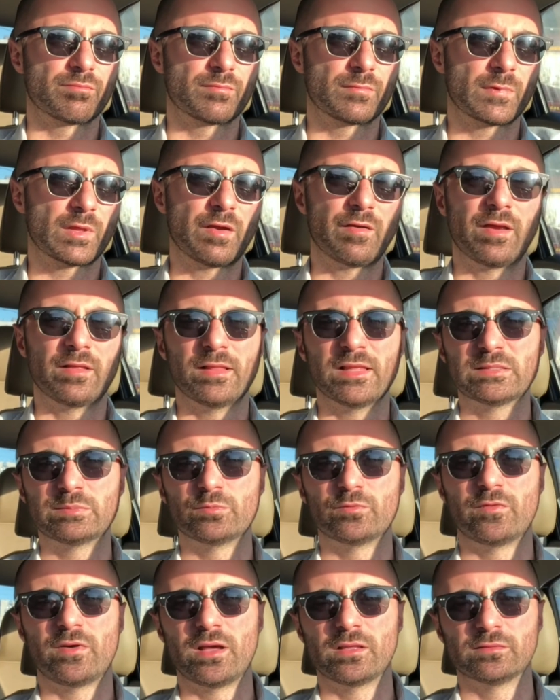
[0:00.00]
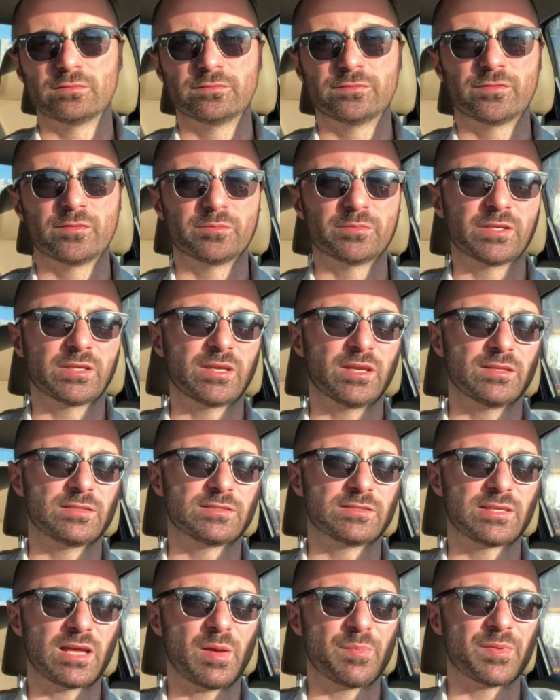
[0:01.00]
all right, let's move on from the
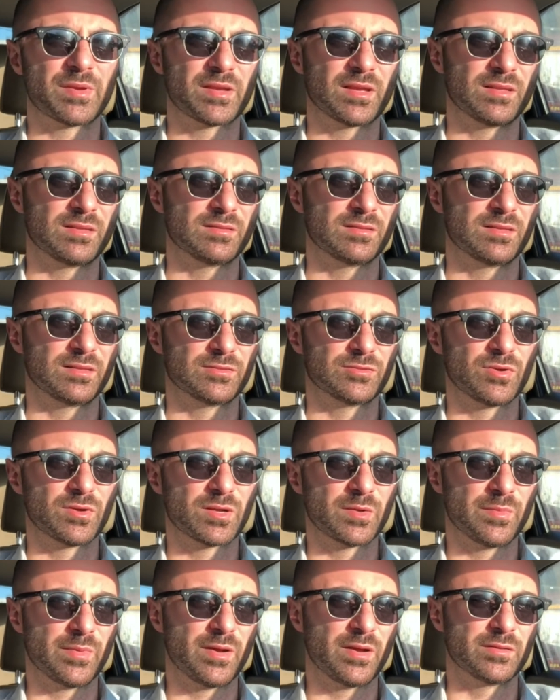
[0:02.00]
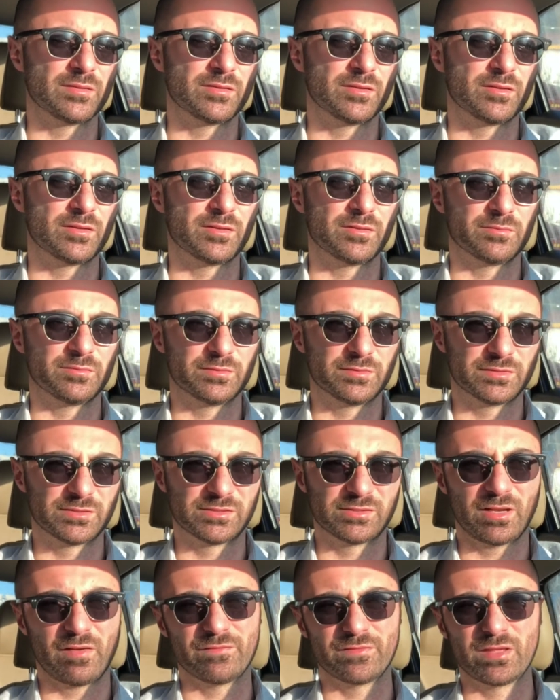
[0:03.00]
kids topic and talk about the
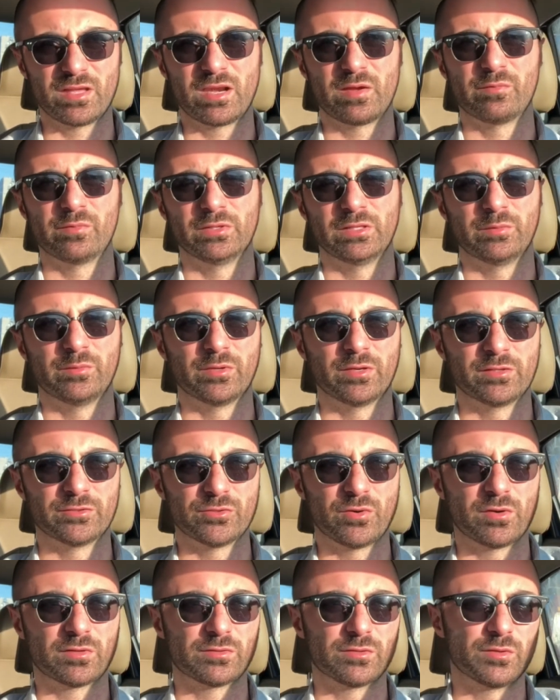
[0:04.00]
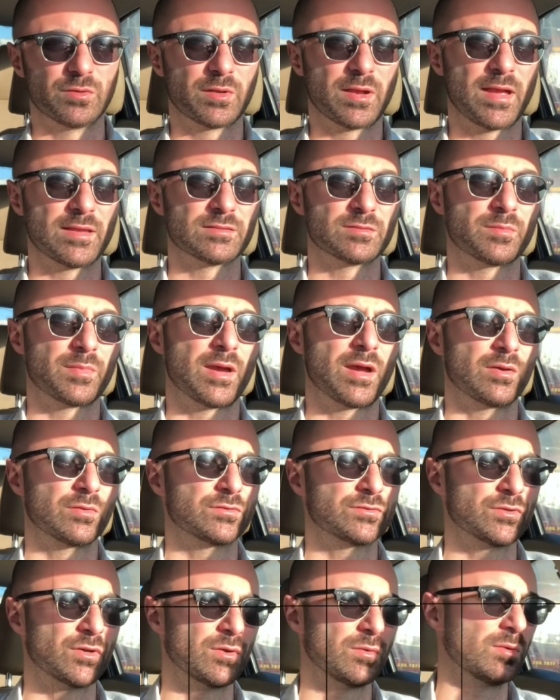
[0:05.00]
stuff that I really want to talk to you guys about.
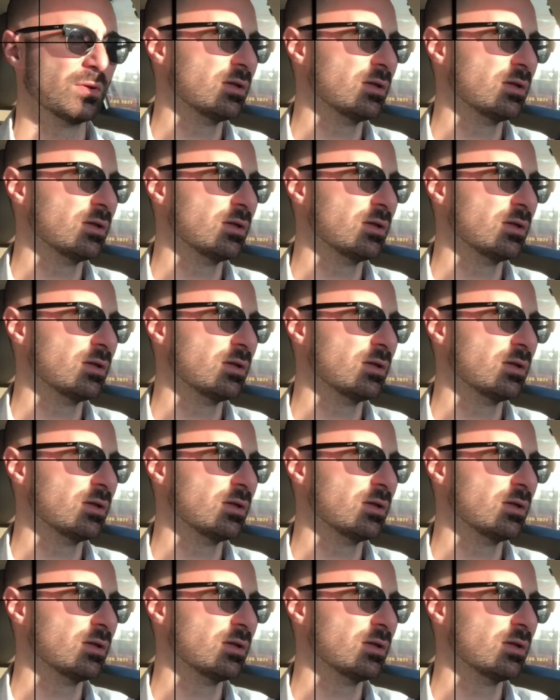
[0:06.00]
So,